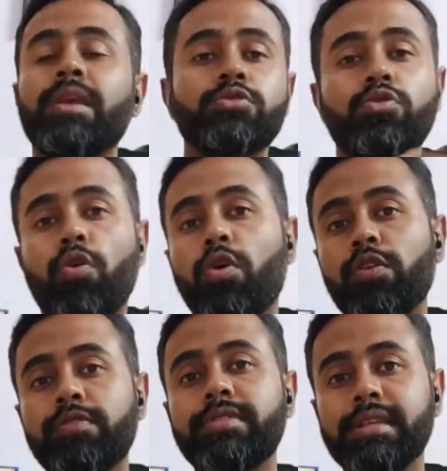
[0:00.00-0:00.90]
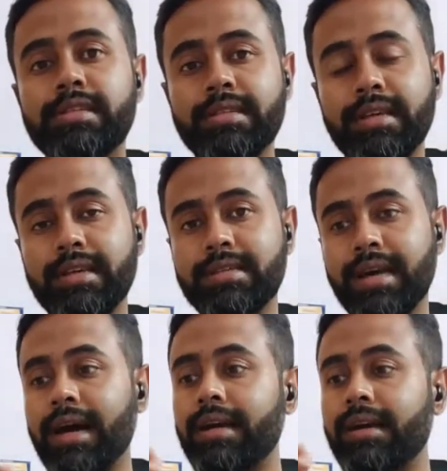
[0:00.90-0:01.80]
So all of these things
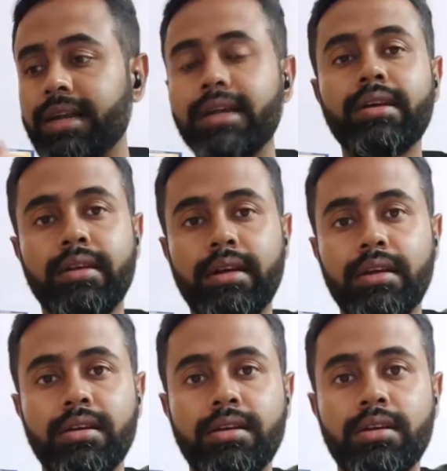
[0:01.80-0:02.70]
are deterrent